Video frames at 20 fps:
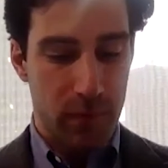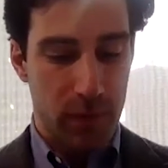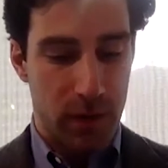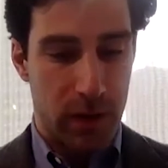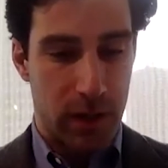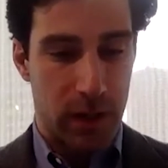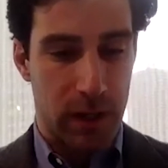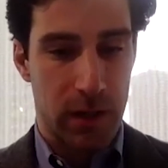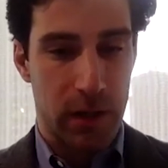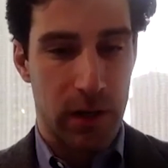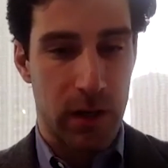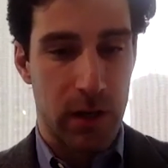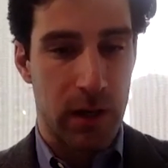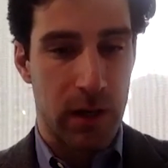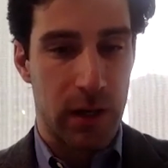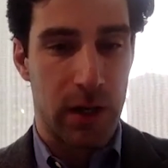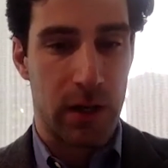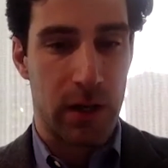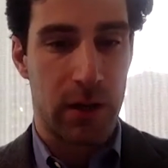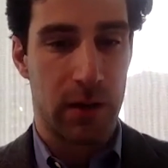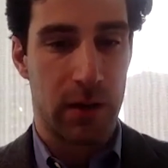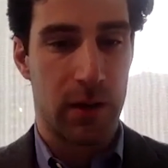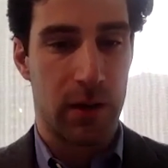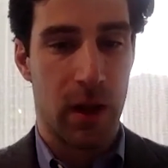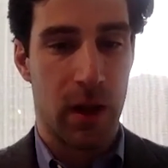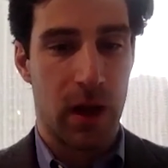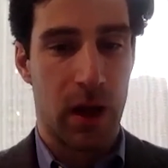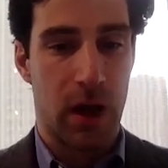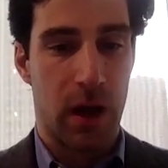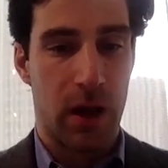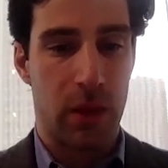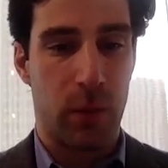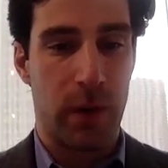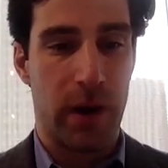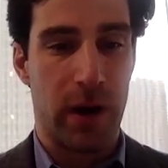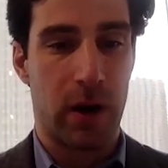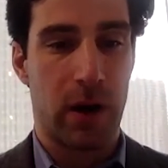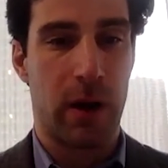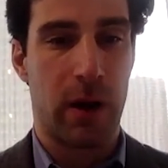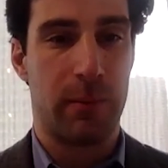in the way
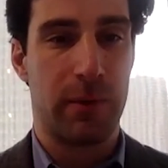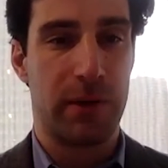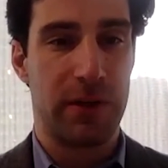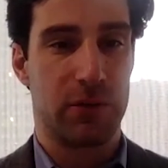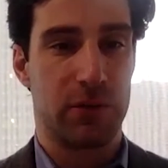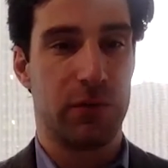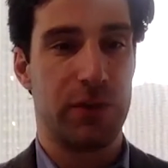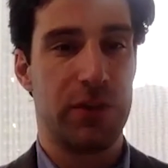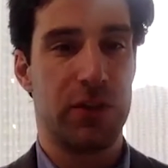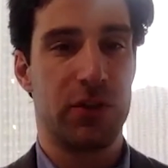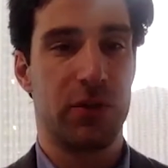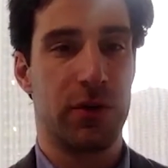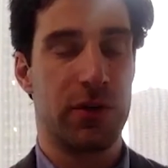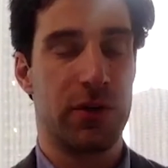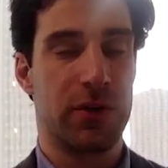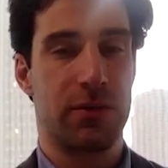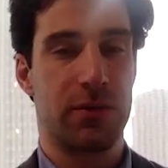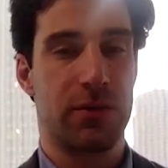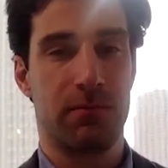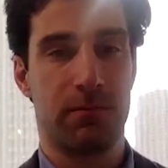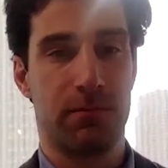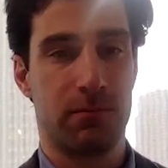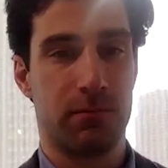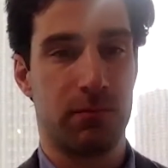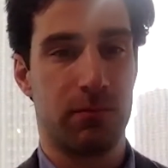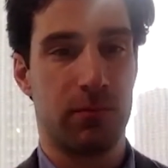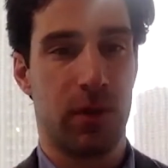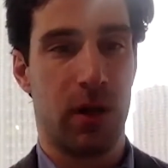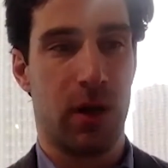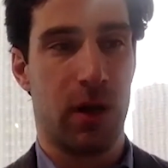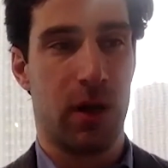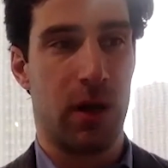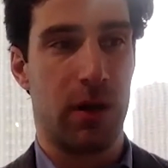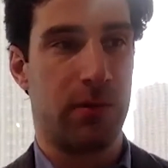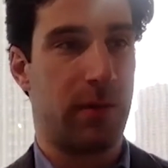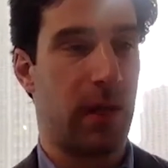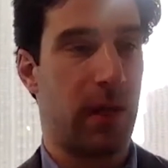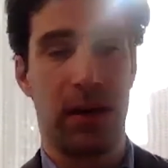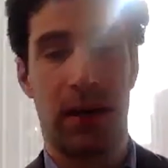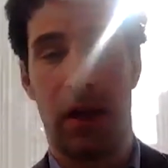our companies resource
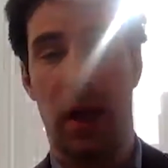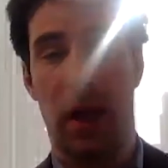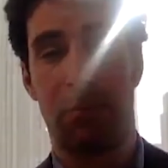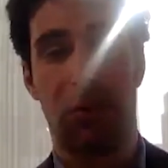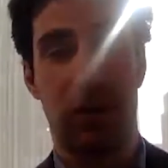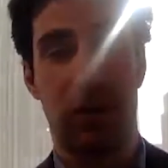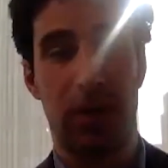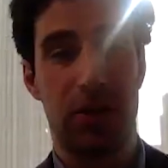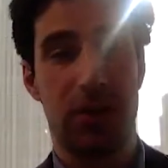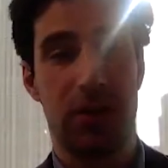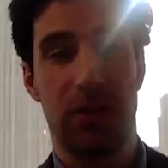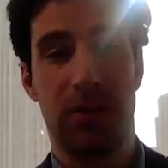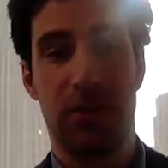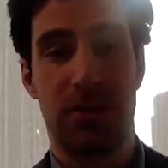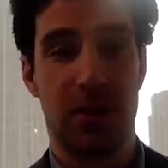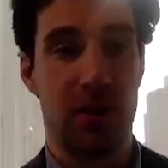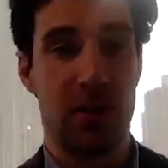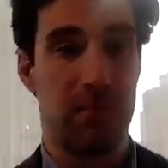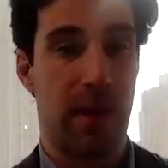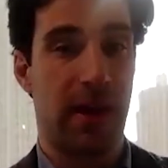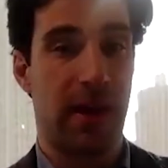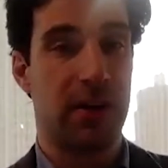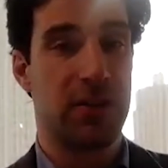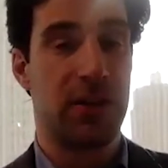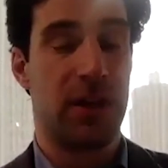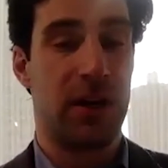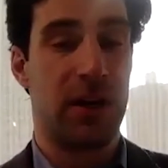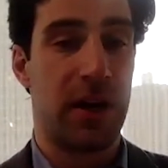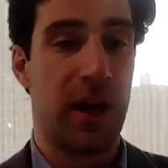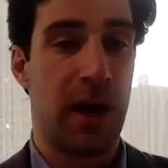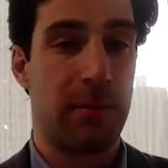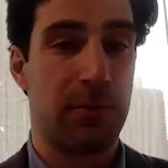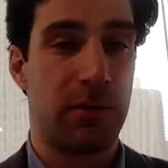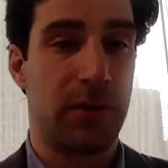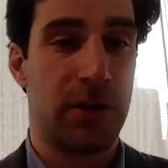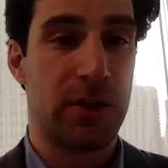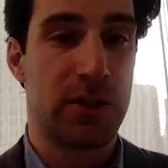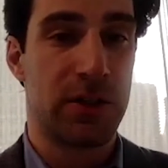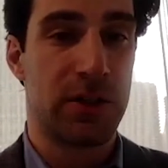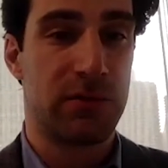day-to-day operations and manage day-to-day
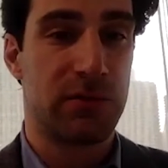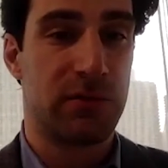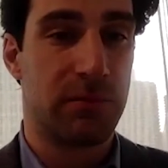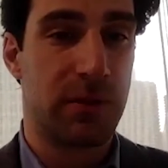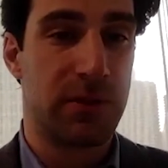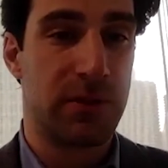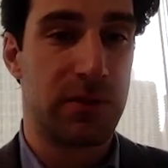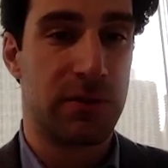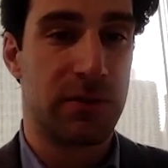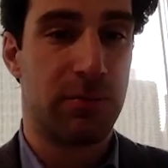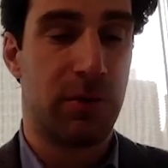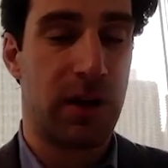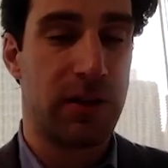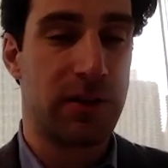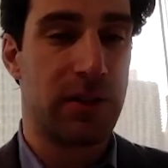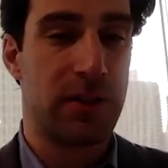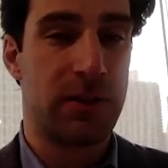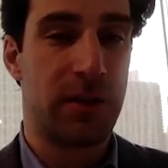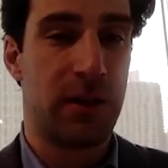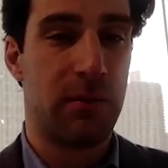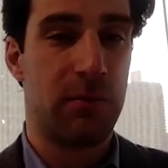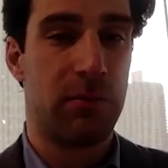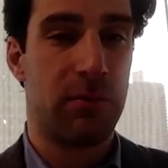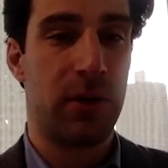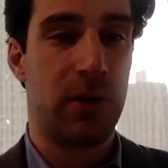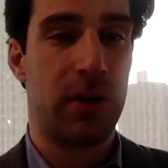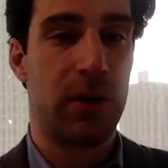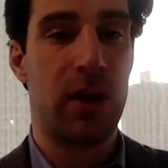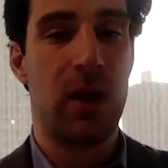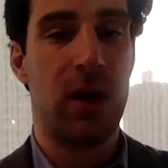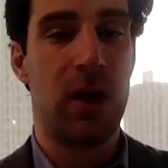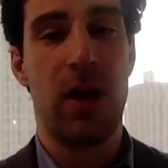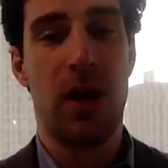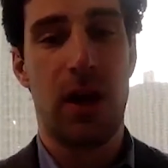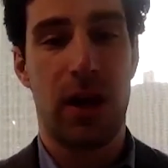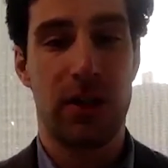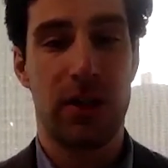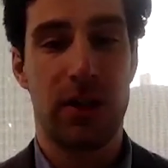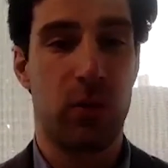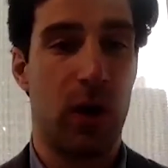operations from a business process standpoint,
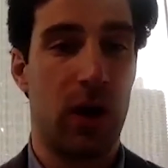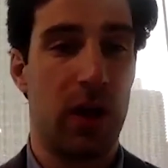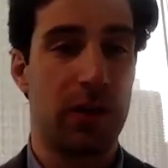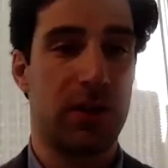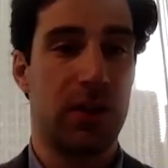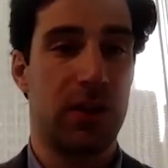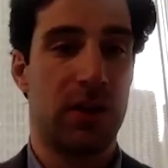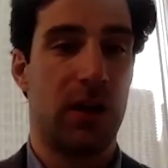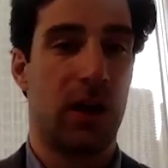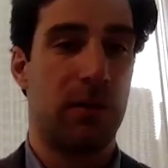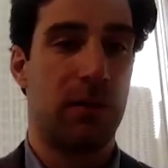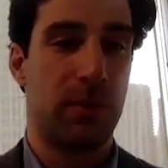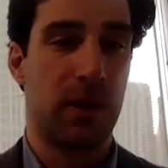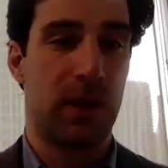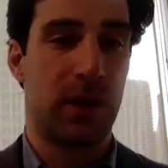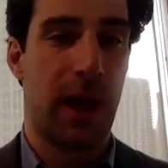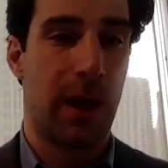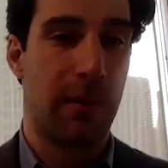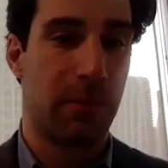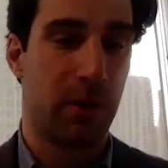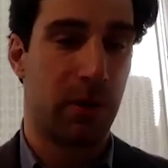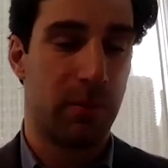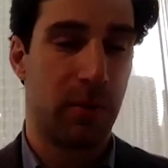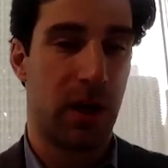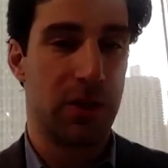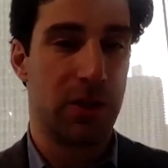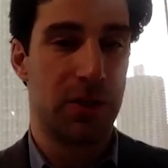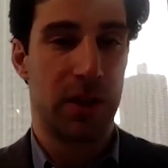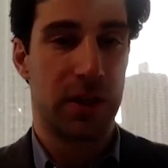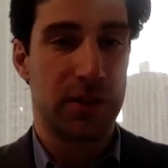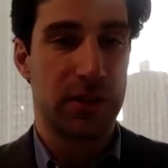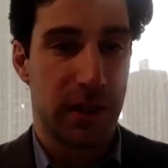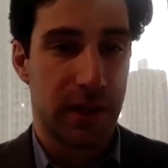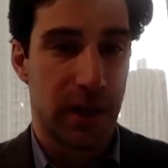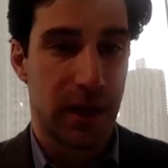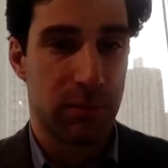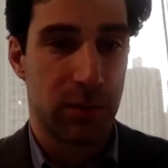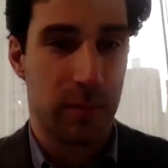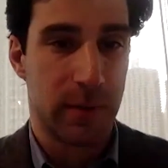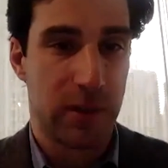as well as conduct big capital projects like
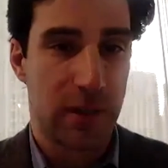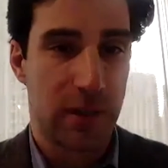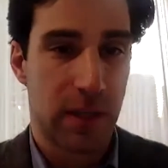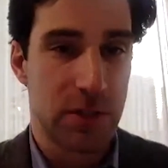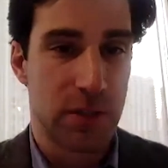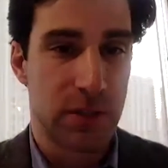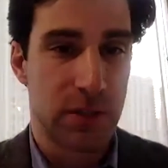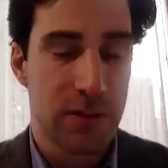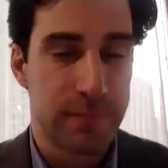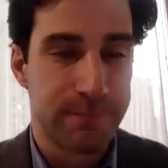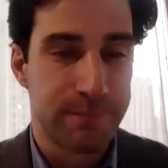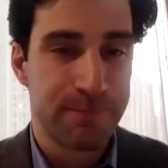implementations.